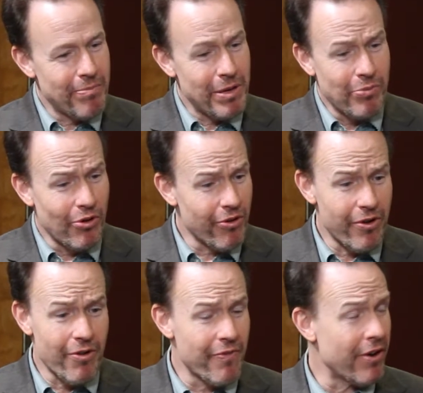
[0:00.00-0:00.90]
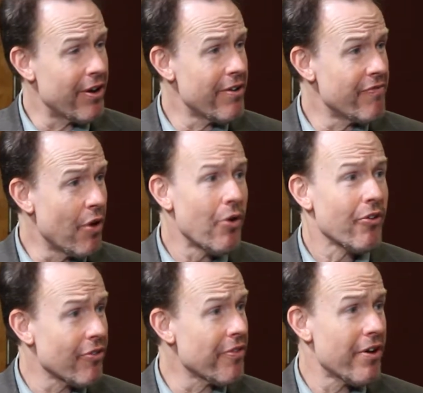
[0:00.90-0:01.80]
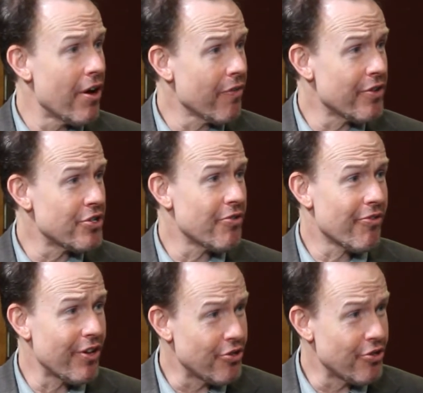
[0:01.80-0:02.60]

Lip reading: people are very focused on their health insurance.